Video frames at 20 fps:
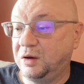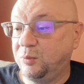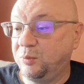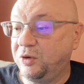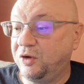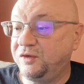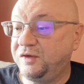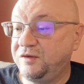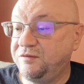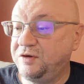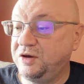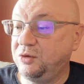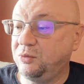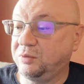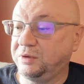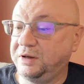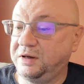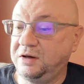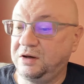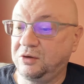Both of you
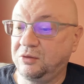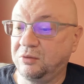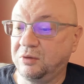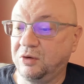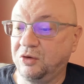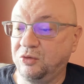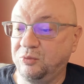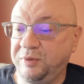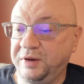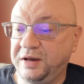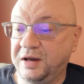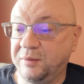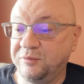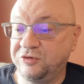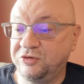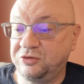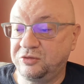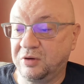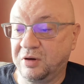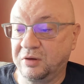will need to grow and become
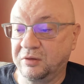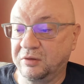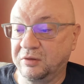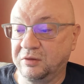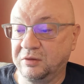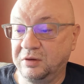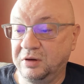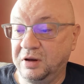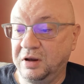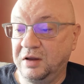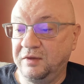stronger.